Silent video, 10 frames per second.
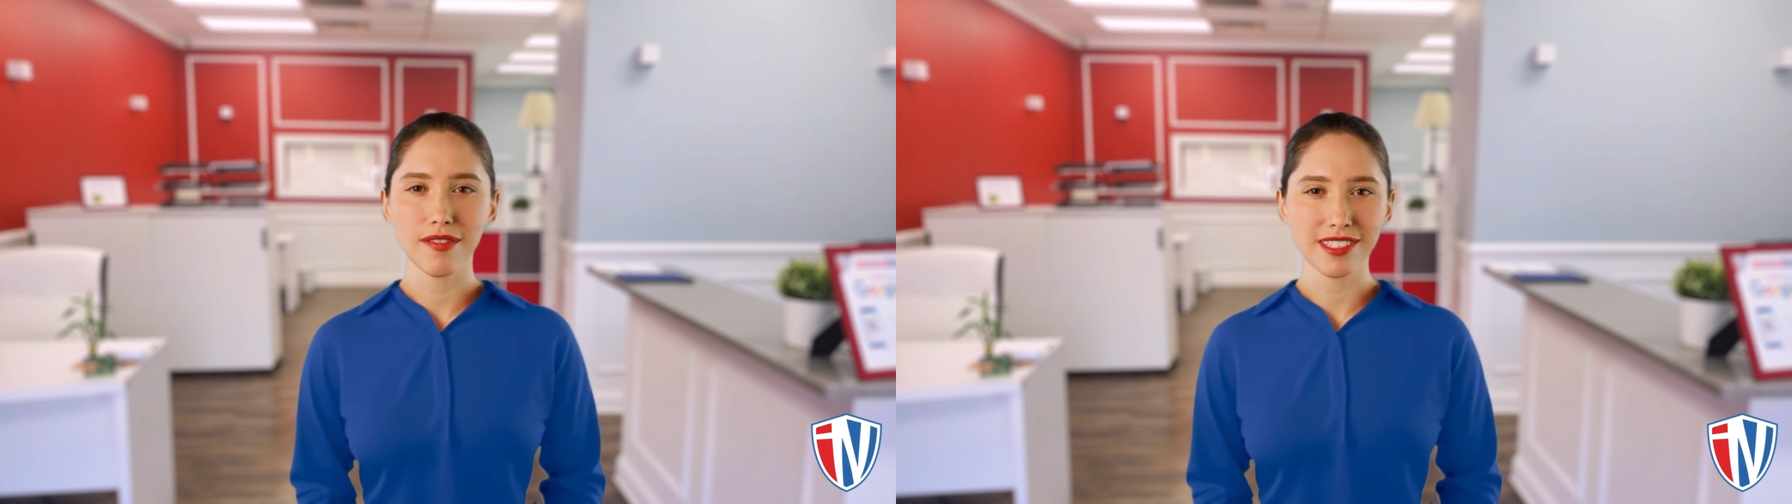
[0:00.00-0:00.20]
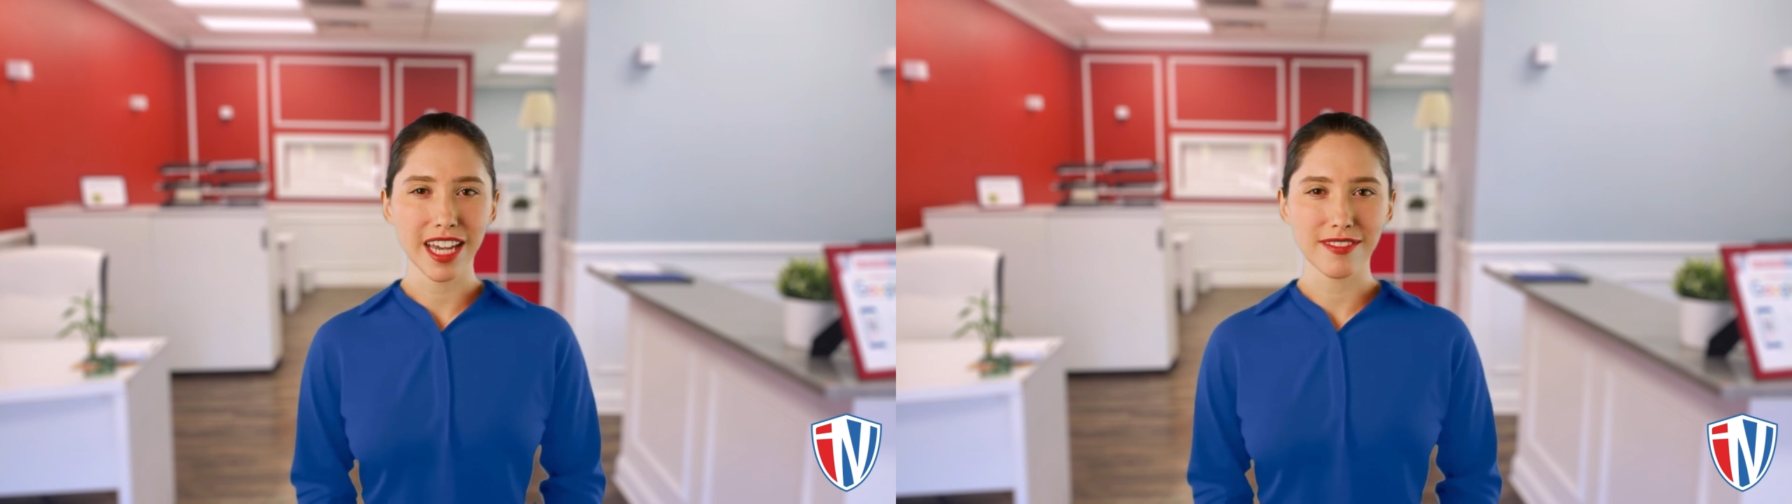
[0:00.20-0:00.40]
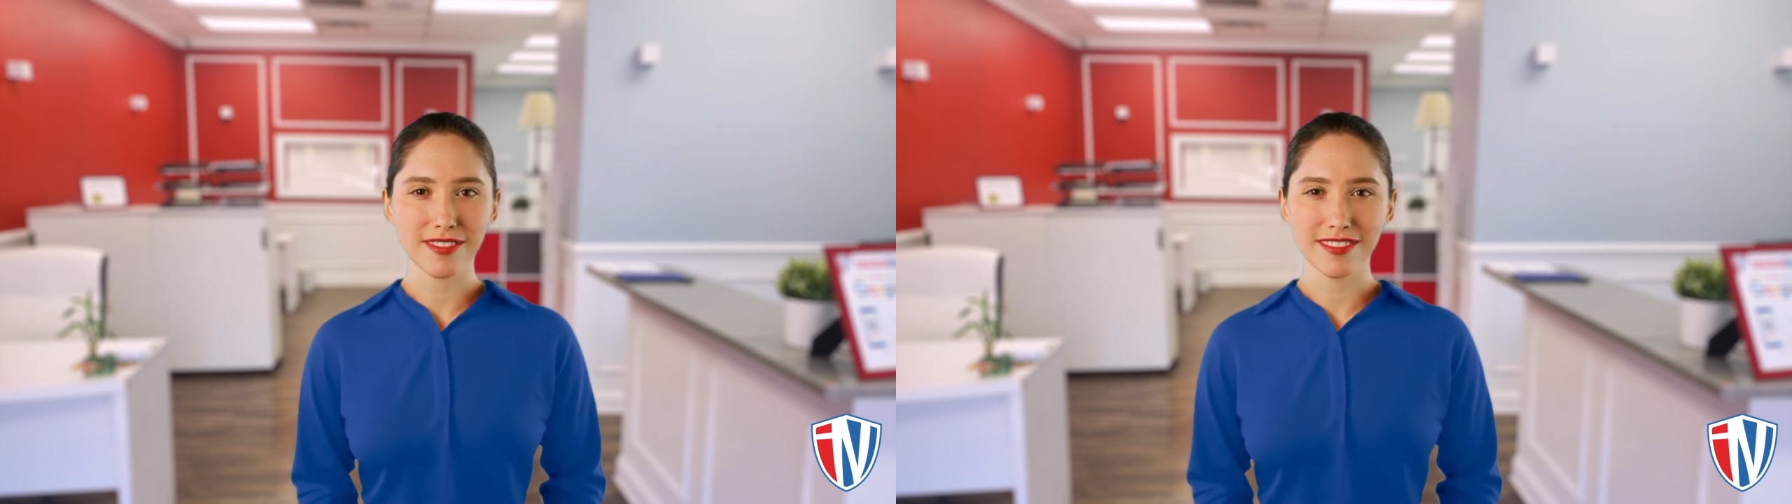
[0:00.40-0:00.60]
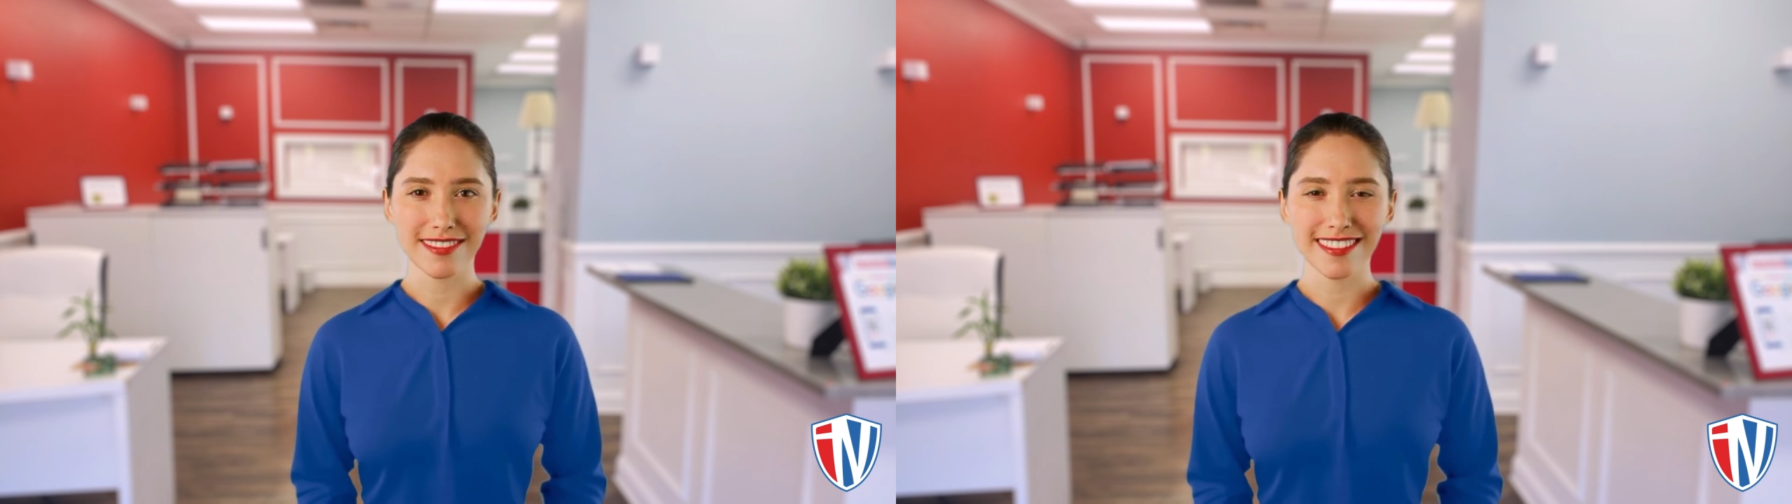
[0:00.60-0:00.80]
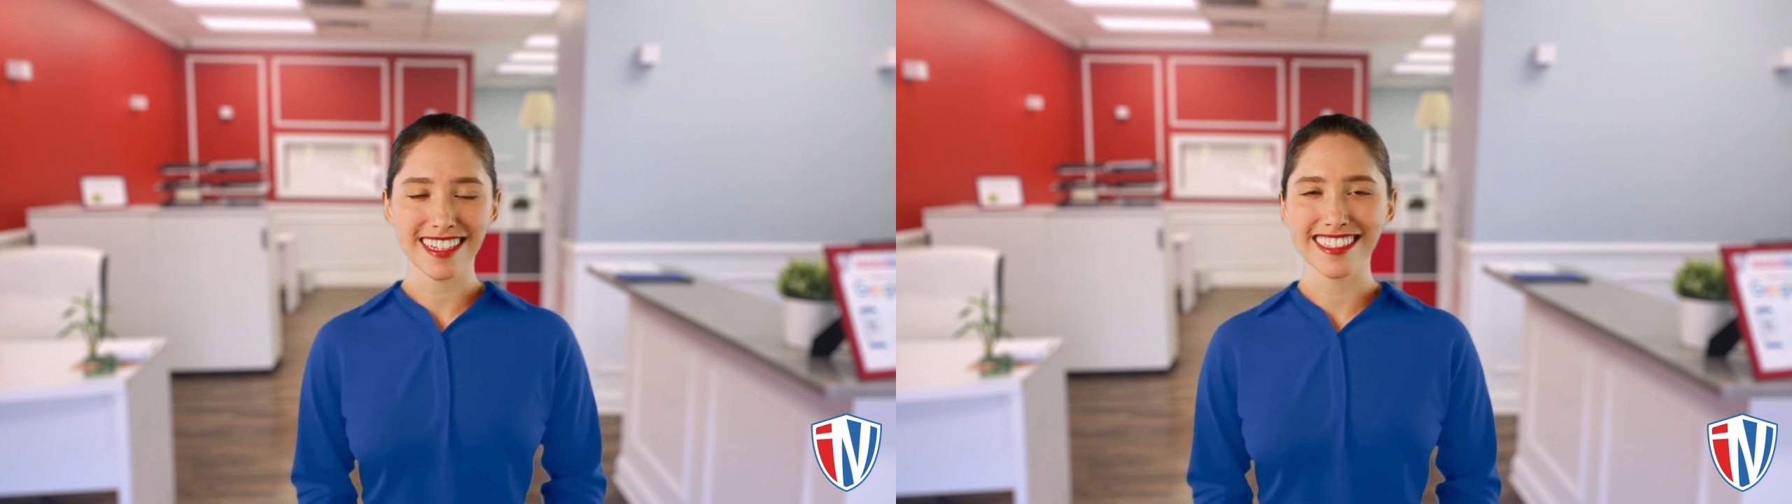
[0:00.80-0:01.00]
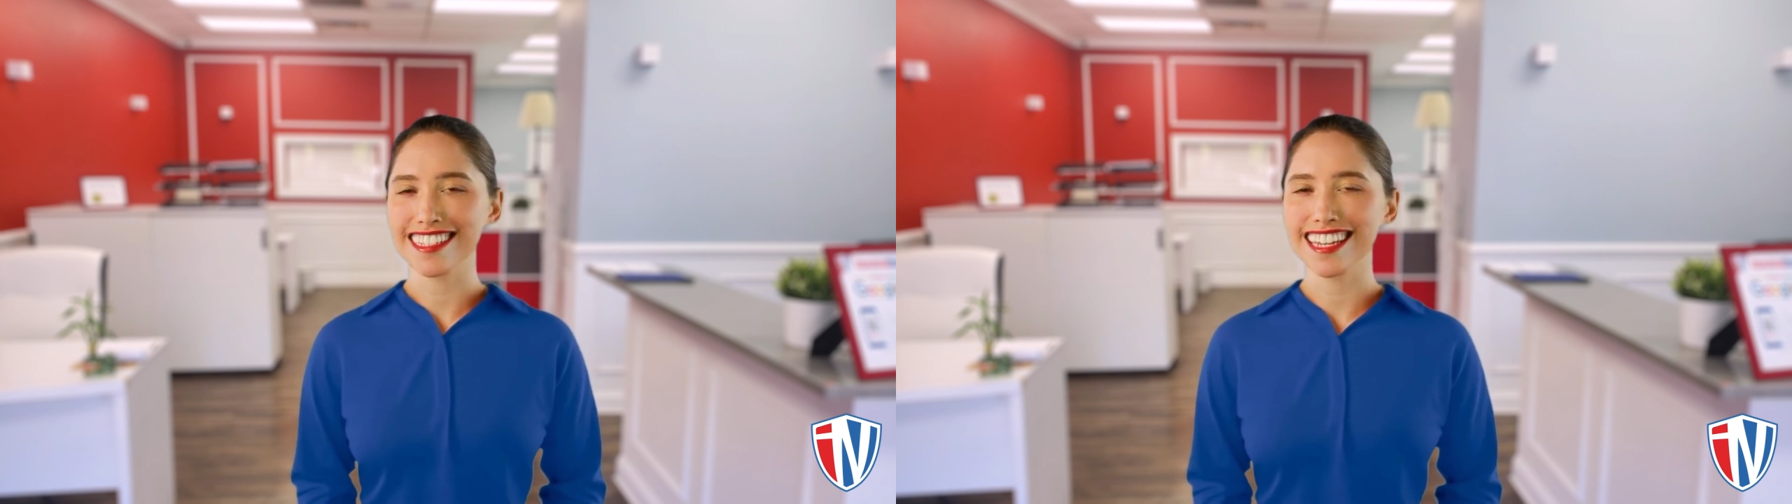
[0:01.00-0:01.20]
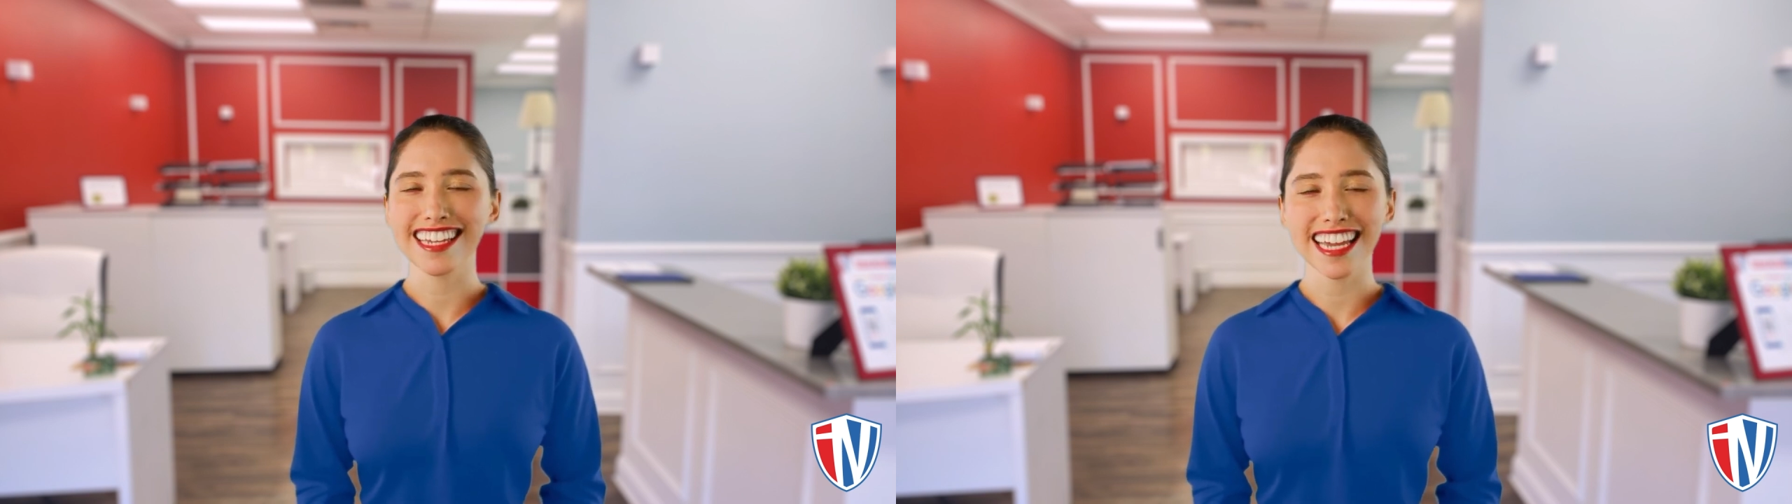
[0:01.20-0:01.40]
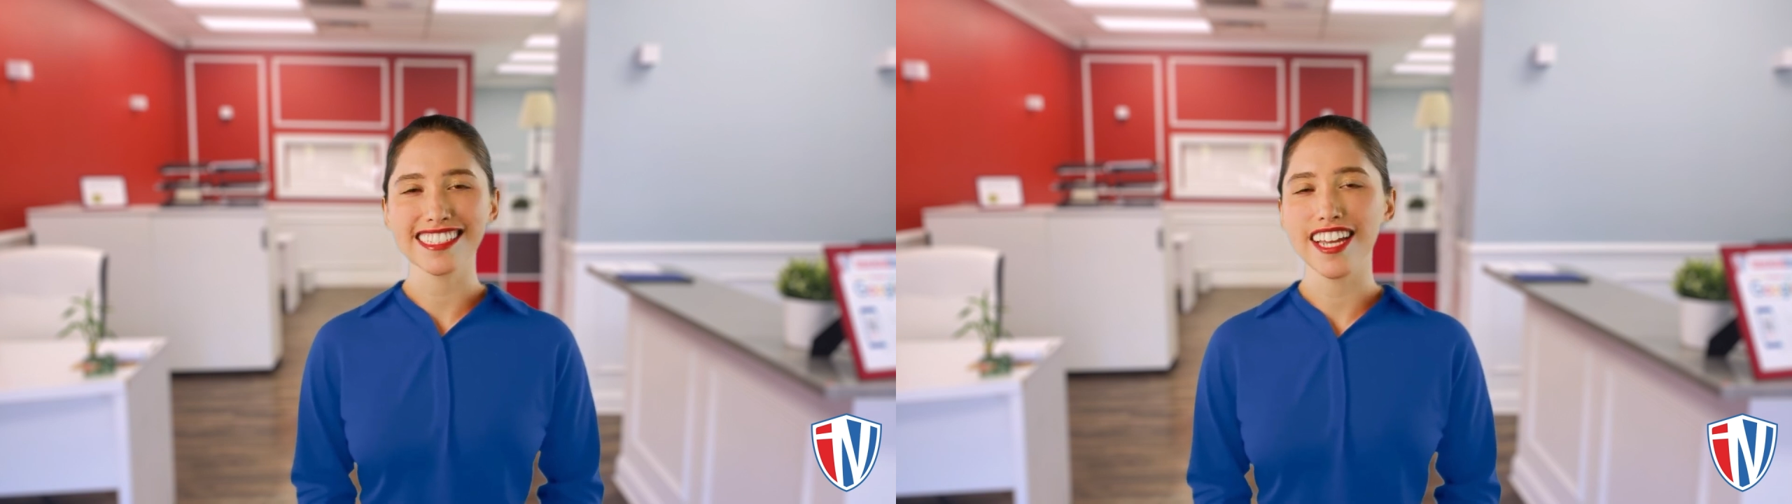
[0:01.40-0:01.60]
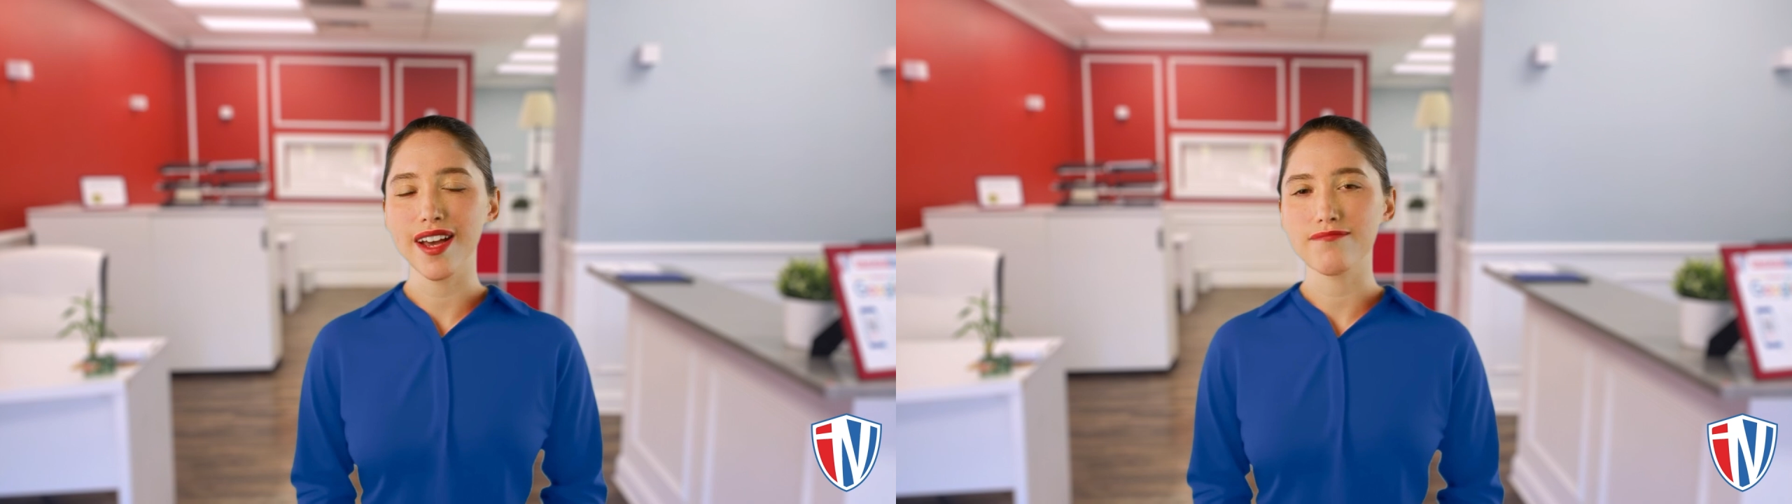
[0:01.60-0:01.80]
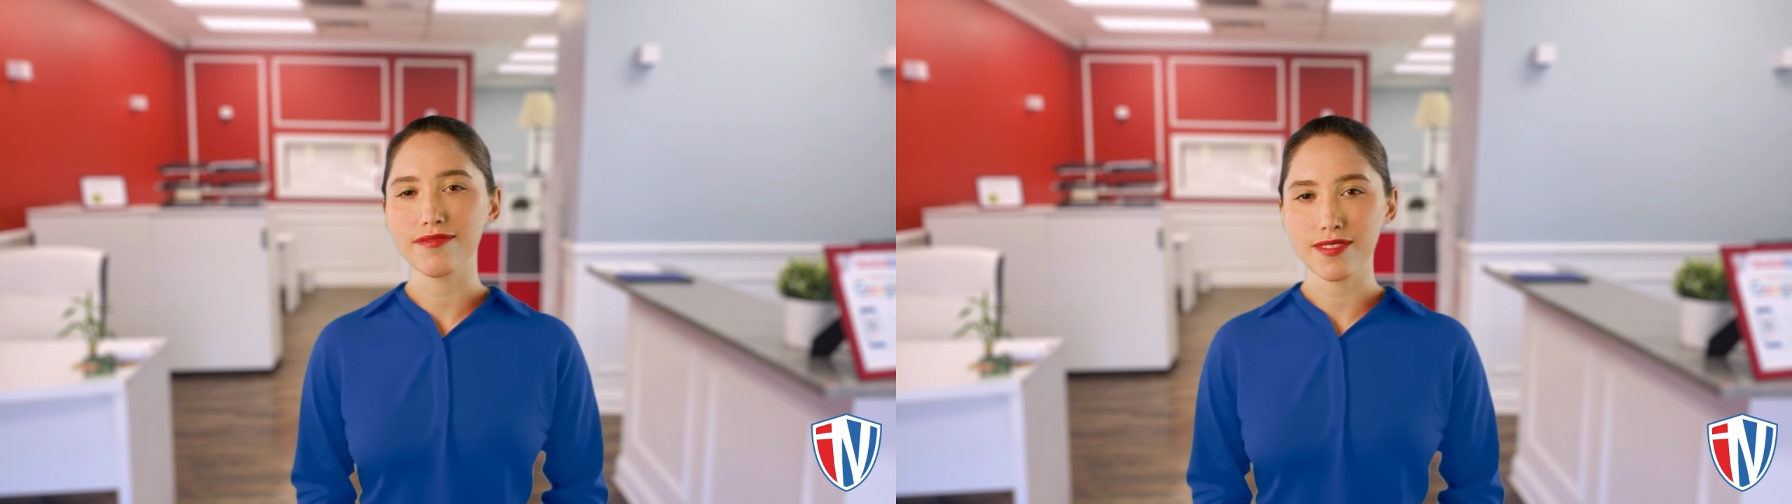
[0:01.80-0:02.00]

safe. See you next time.